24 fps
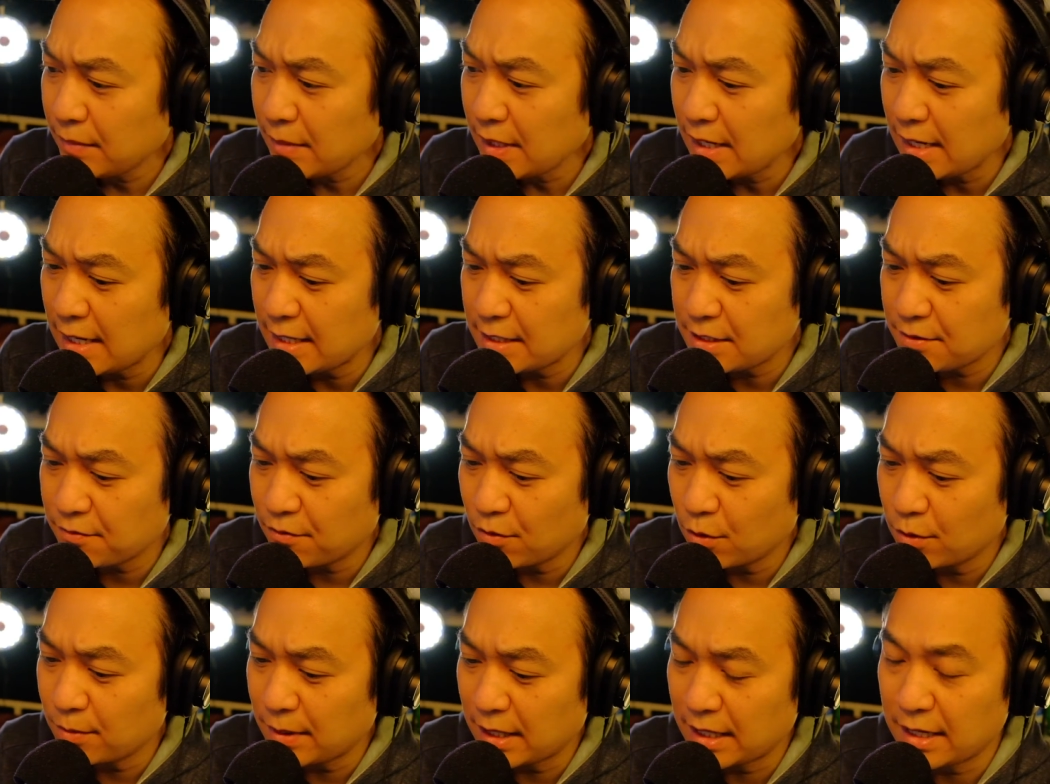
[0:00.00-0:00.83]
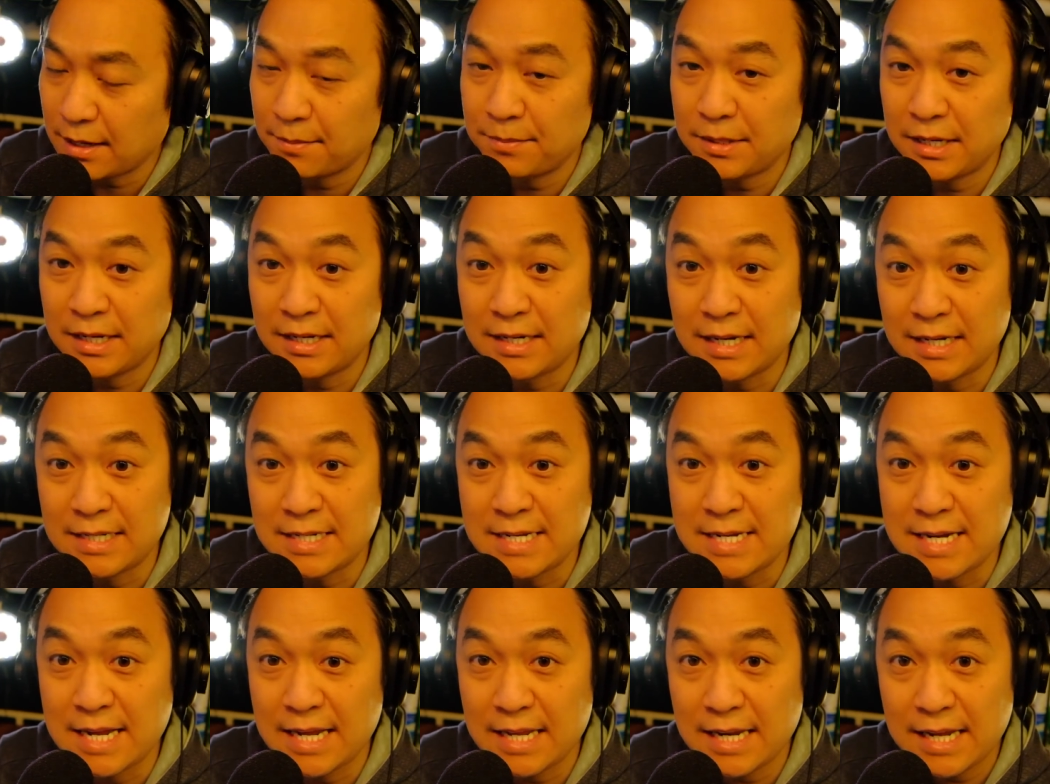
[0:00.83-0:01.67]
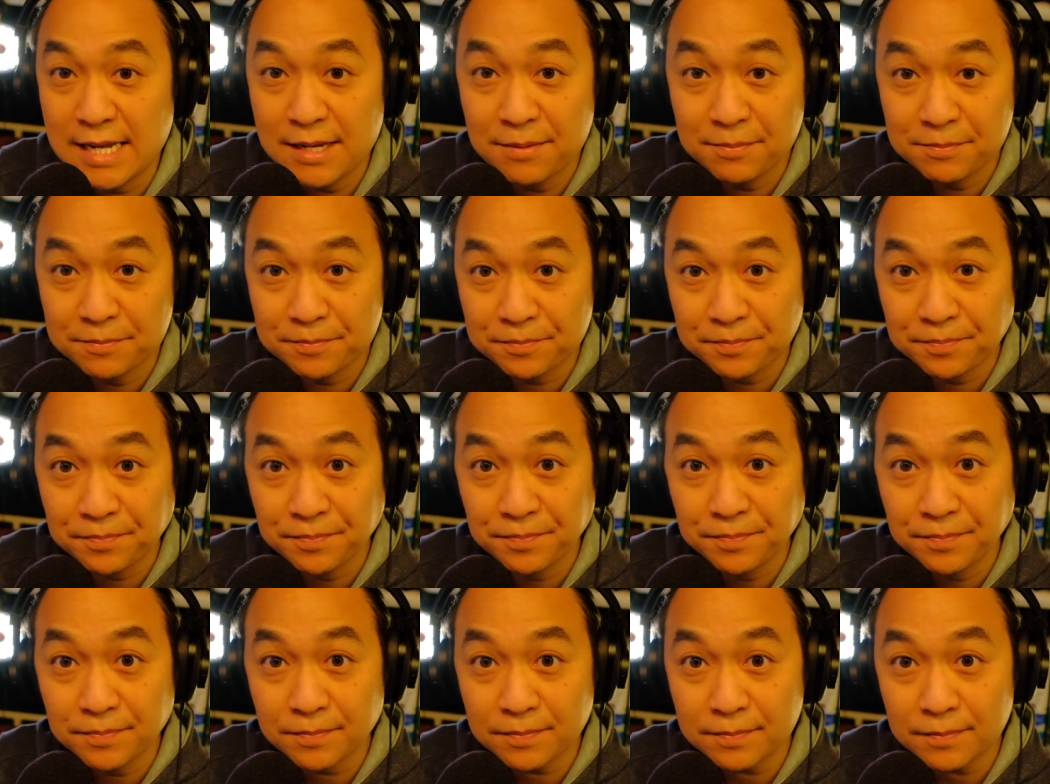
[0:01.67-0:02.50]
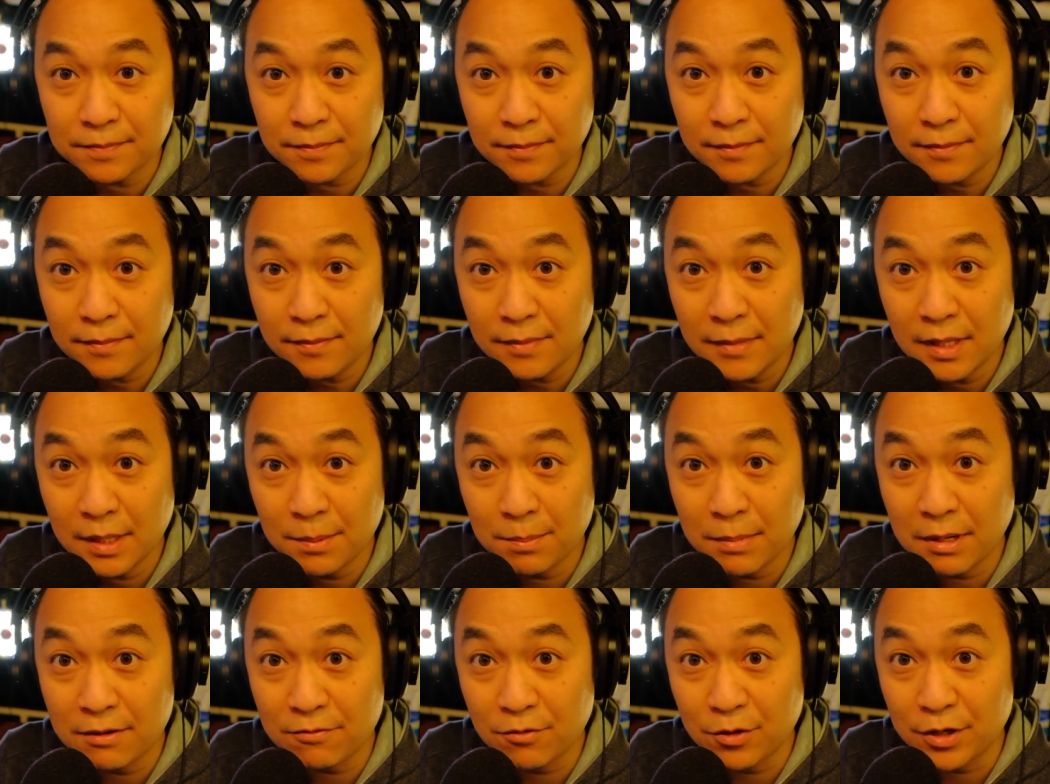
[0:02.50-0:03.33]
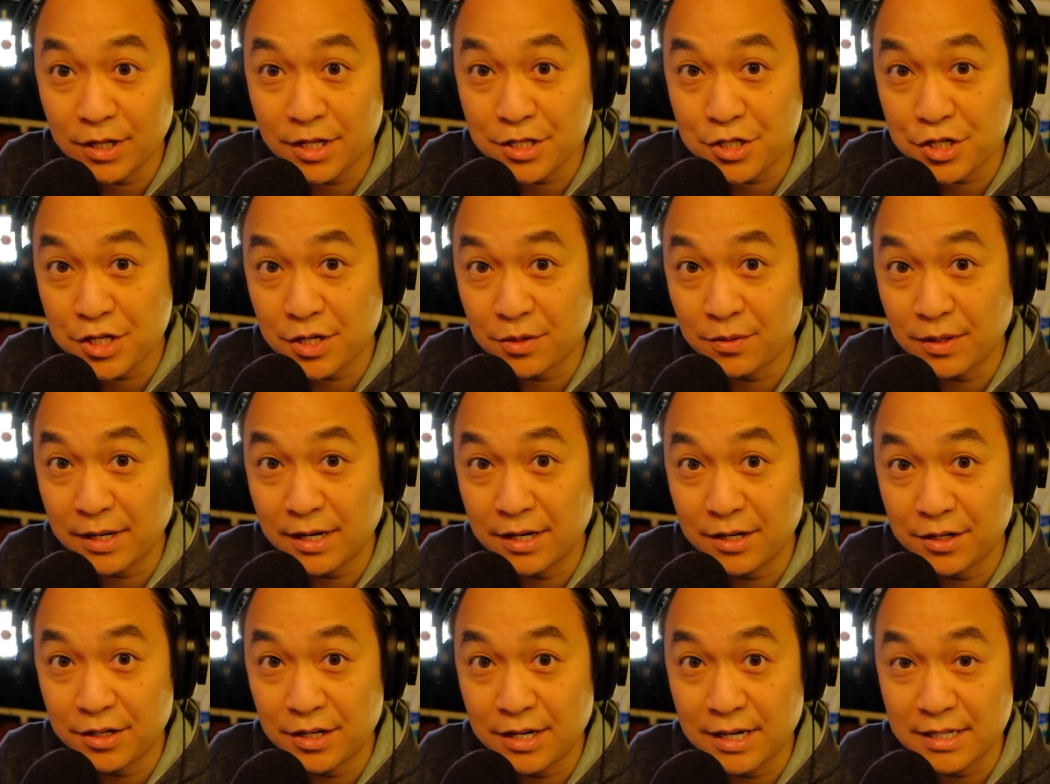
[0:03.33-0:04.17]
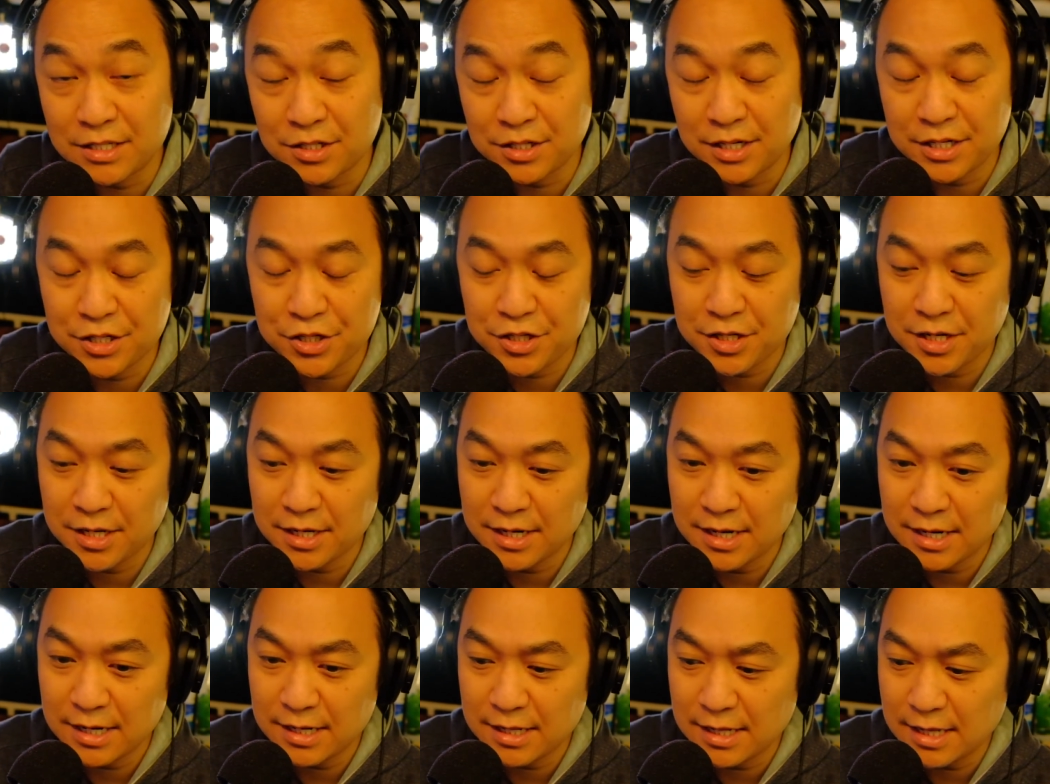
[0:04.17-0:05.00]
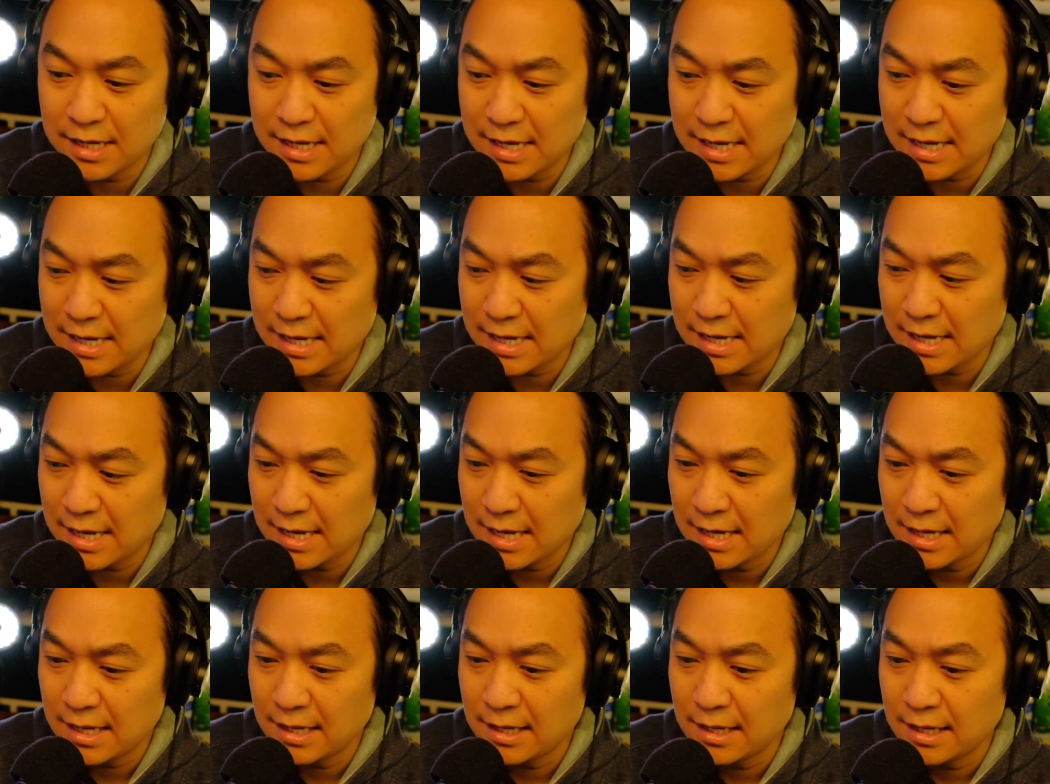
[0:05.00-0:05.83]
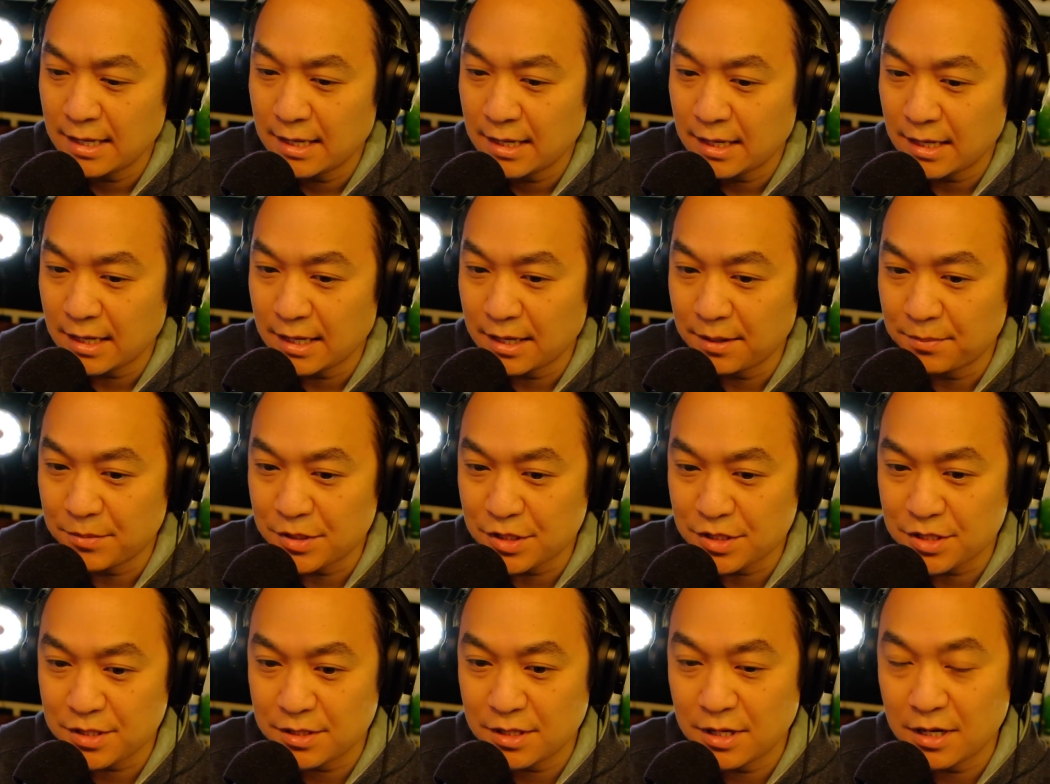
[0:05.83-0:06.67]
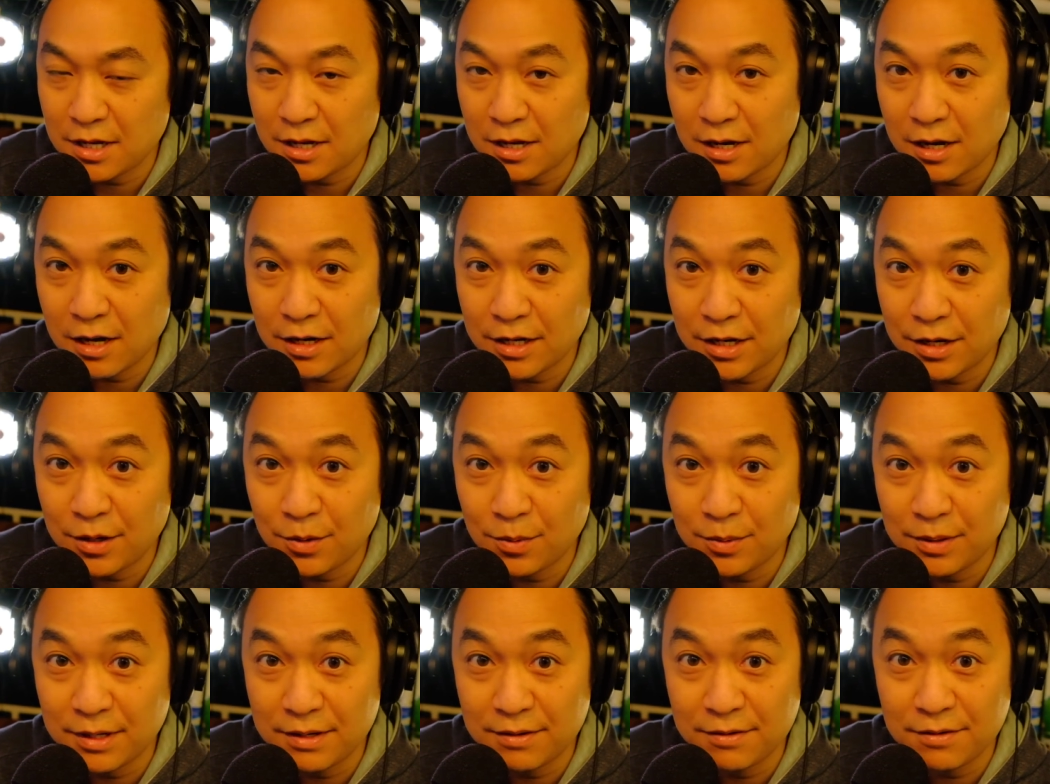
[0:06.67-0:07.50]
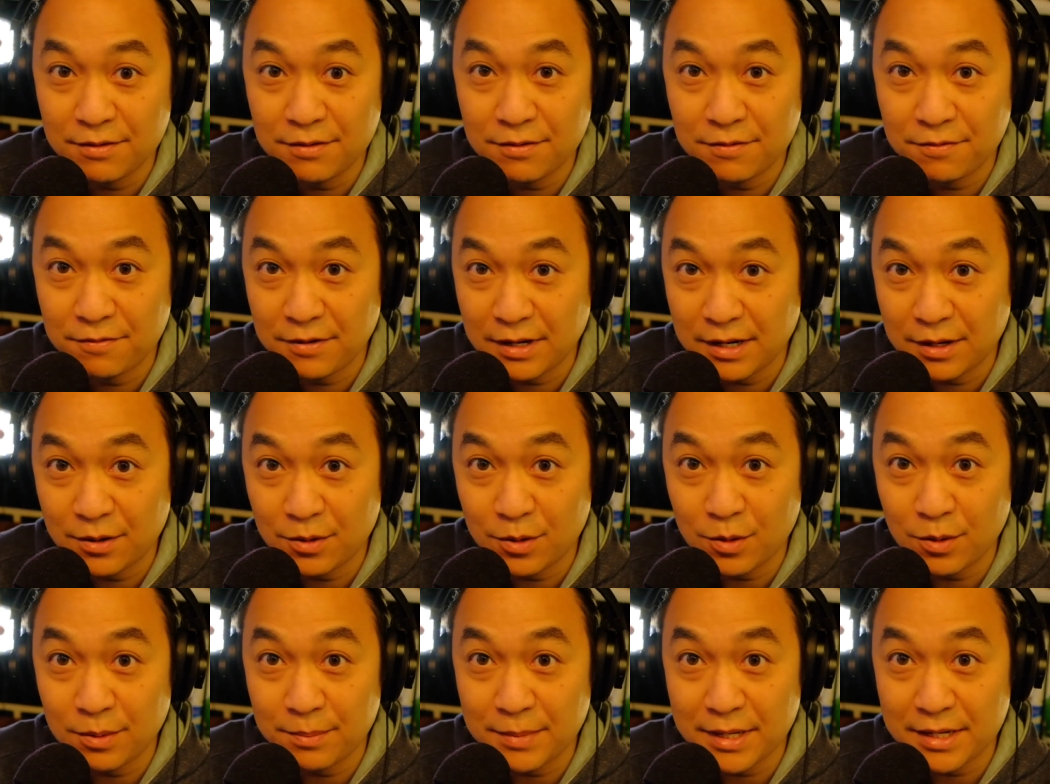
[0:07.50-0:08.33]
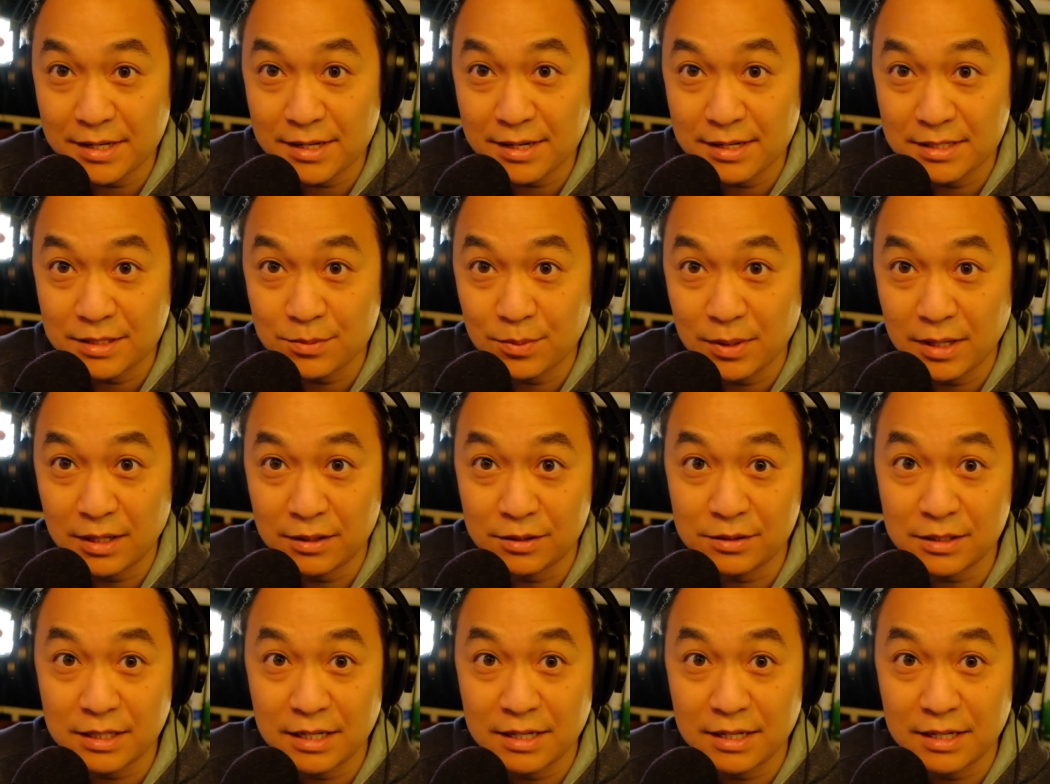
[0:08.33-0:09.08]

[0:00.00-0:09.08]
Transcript: It's for my company 1980. But for this channel here, you guys are interested in the just audio and video equipment as well.